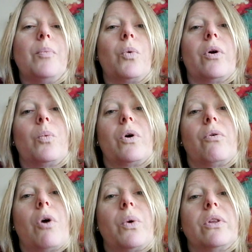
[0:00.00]
We're
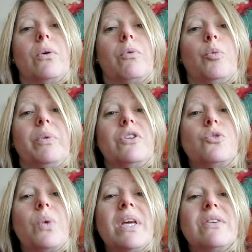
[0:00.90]
growing the group
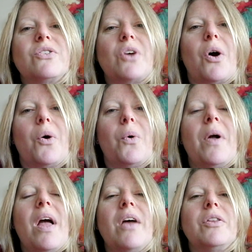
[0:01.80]
each week,
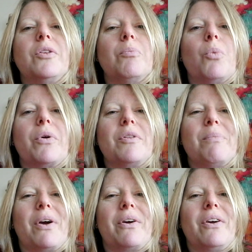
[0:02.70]
so the more the
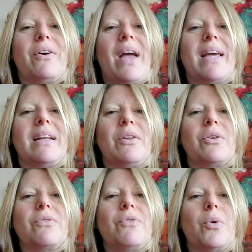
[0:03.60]
merrier, and I
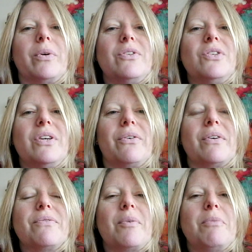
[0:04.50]
look forward to
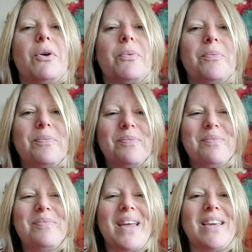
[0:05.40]
hearing from you.
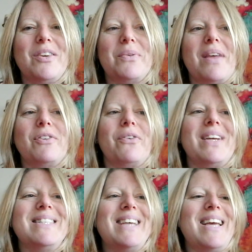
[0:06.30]
Thank you and have a
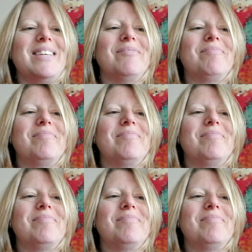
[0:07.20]
great day.